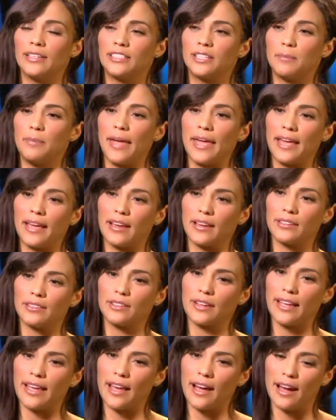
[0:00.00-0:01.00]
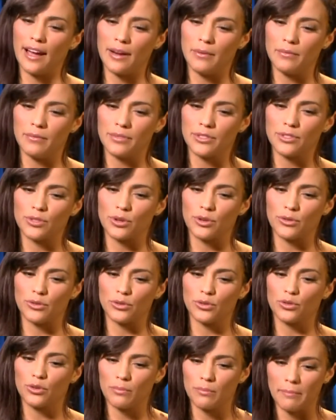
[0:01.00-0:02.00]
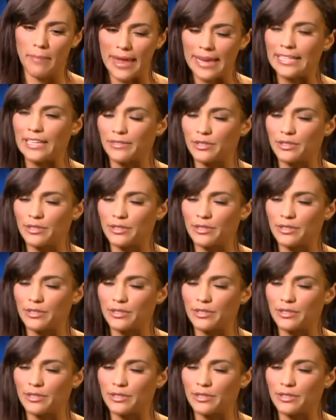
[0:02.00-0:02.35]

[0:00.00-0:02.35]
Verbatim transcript: to pick um, sort of many